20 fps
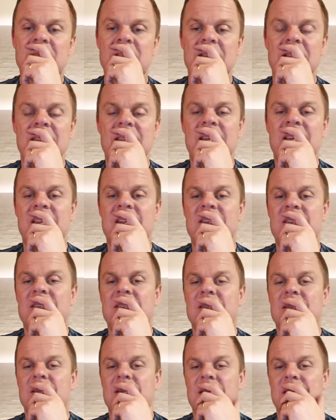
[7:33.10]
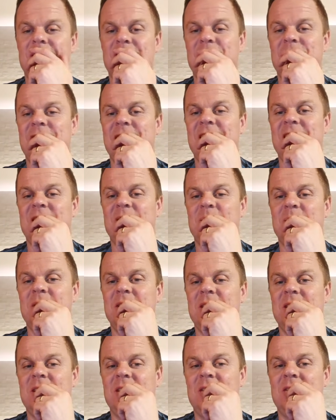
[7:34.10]
And then it should ask
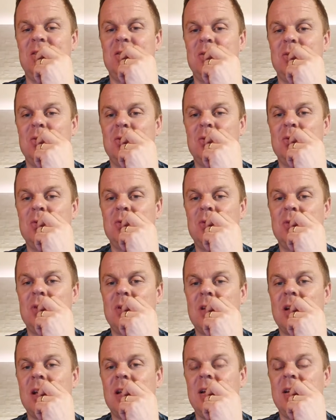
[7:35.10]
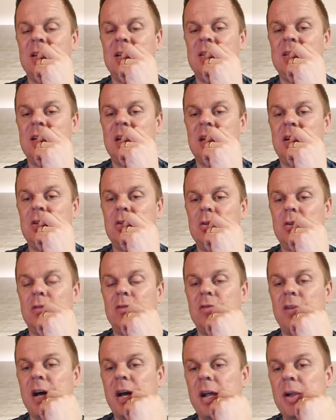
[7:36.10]
me to kindly attach your
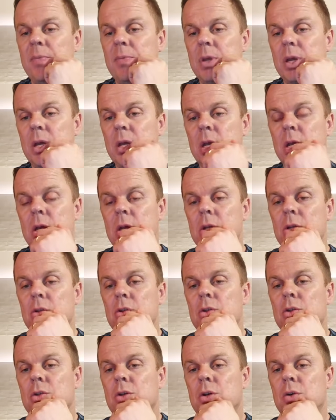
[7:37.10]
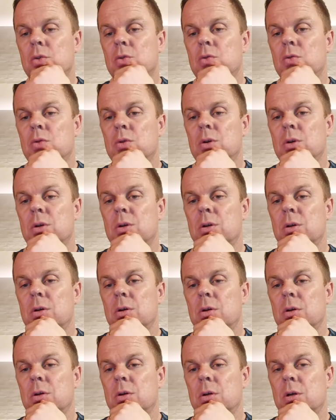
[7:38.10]
file. So
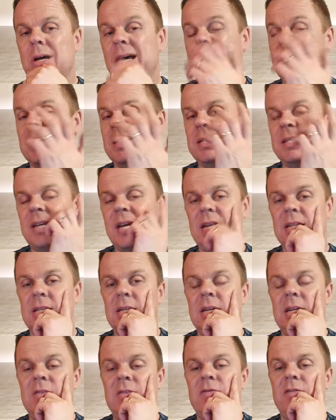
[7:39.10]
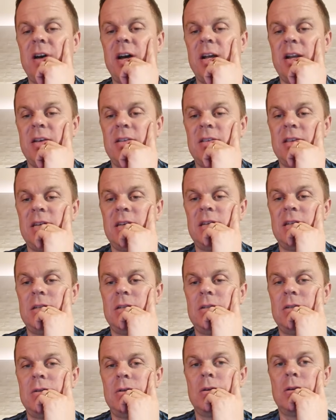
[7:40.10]
I can attach any file. I think I
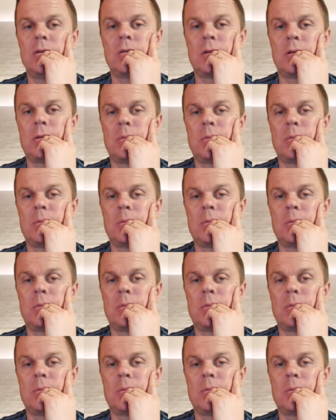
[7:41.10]
took a